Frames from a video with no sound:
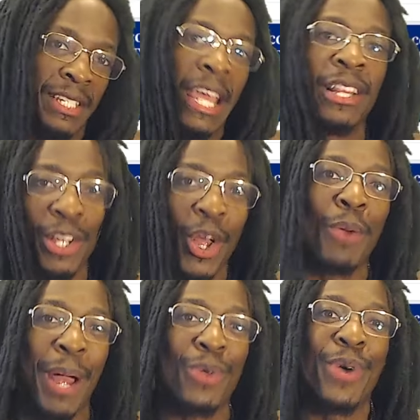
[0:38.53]
Caitlin Clark,
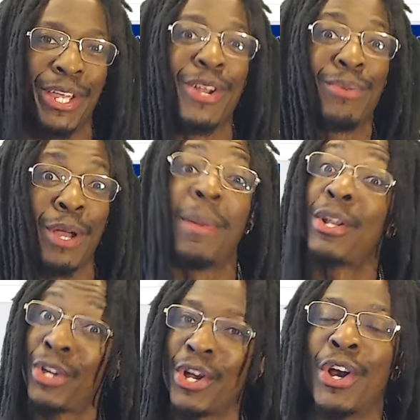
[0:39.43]
by the way. You know what I'm talking about? I
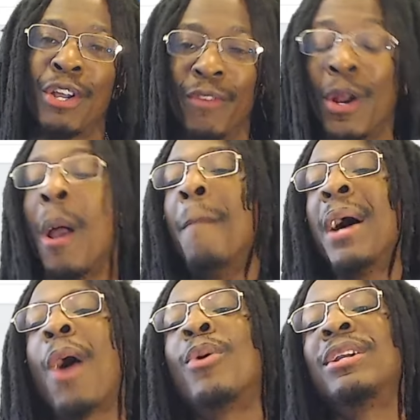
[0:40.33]
know you heard of her. But
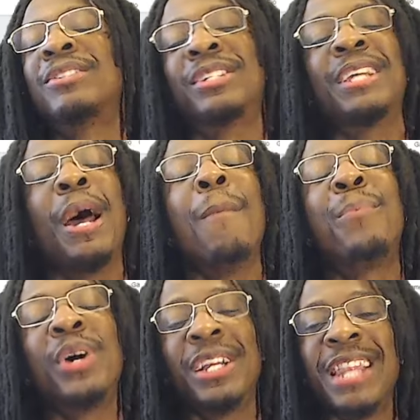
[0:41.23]
I want to just
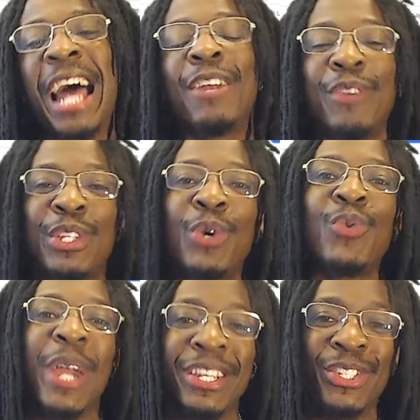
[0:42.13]
put a lot of it to
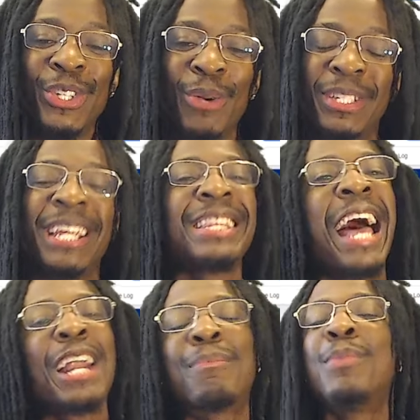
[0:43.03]
rest. You know what I'm saying? A
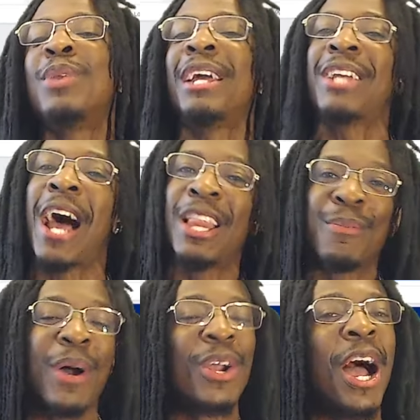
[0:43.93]
lot of people like to holler
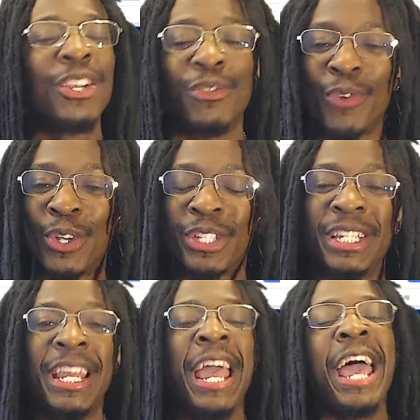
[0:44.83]
about
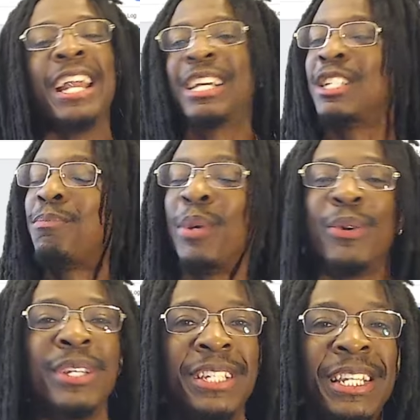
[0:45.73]
controversy and
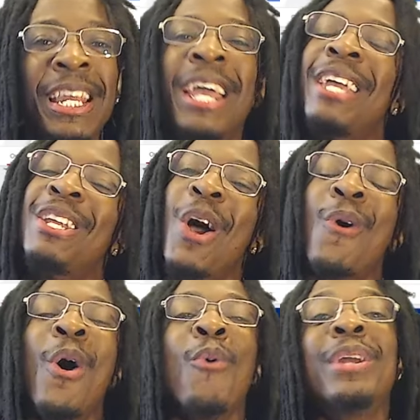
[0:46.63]
conspiracy, you
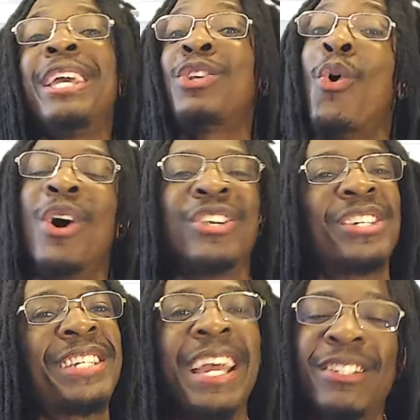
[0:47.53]
know, when they don't
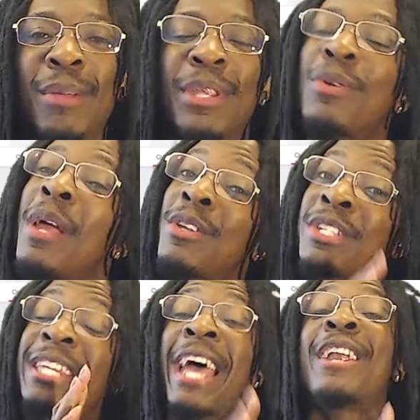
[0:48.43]
understand something.
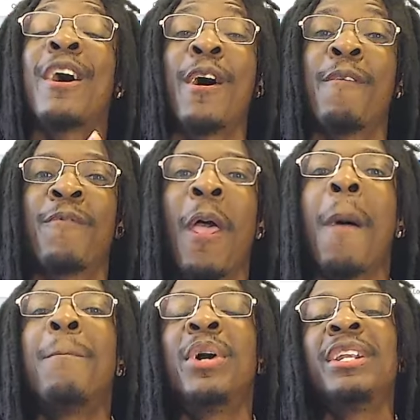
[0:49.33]
Instead of
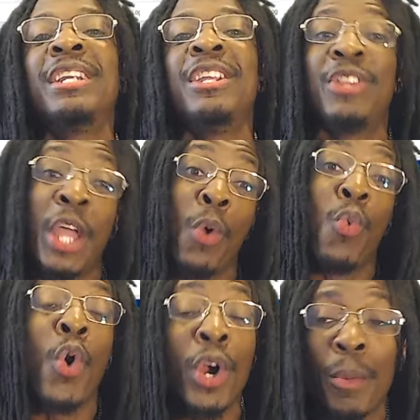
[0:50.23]
putting in their
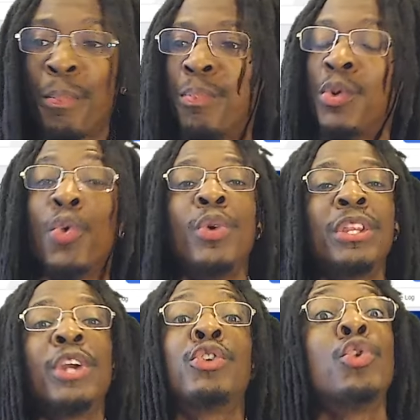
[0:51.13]
work, doing
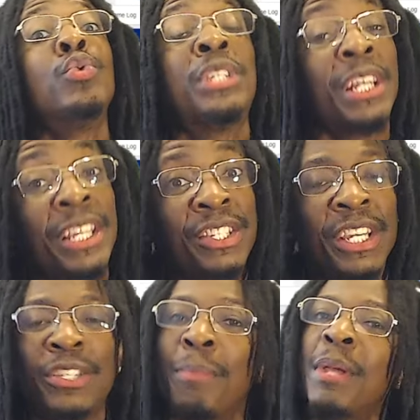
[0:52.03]
their due
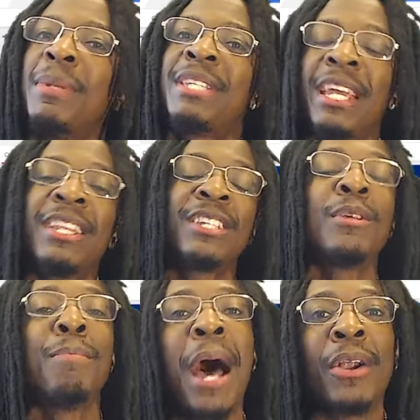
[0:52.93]
diligence and being meticulous
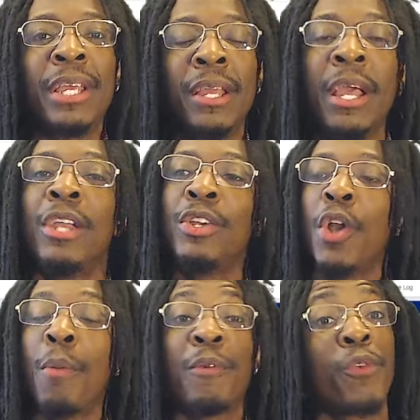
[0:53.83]
about it, you
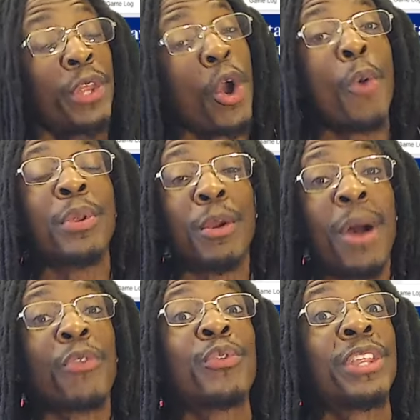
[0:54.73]
know, before they open their
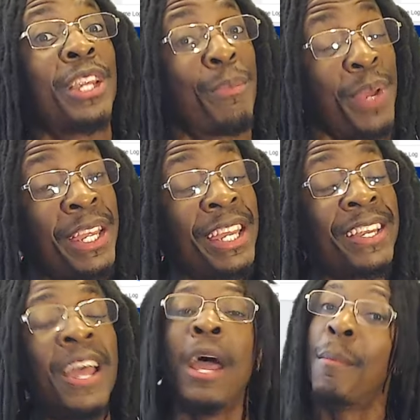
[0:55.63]
mouth with an opinion,
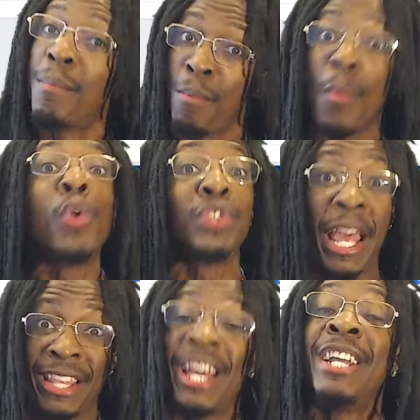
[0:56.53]
most
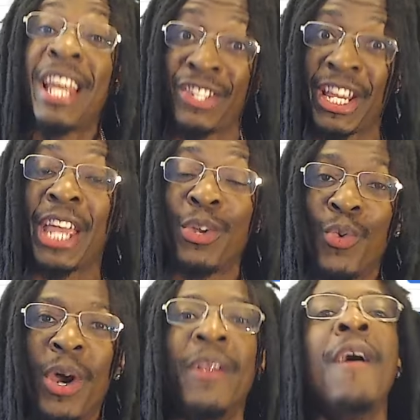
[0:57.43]
likely an uneducated
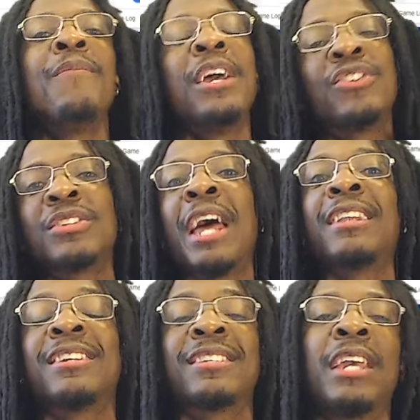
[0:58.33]
one, they just like
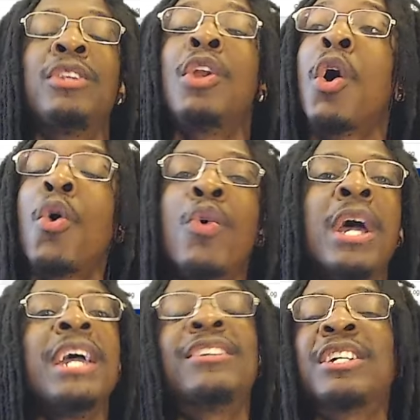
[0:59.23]
to say, no,
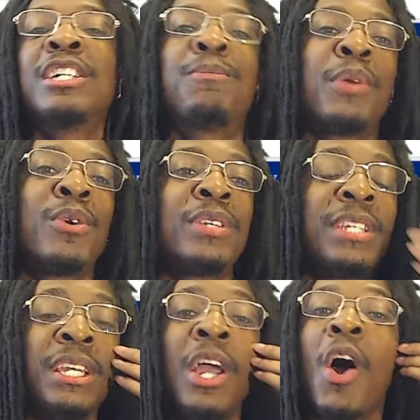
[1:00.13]
it's a
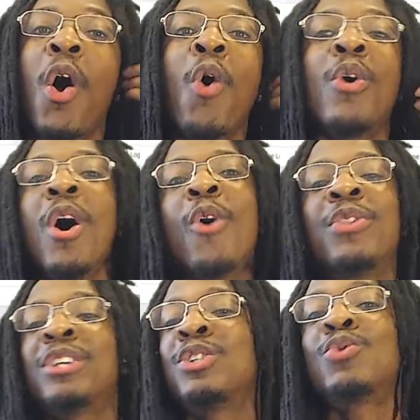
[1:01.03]
conspiracy. Oh,
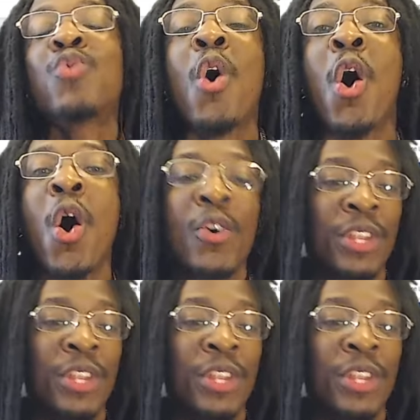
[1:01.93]
this is wrong.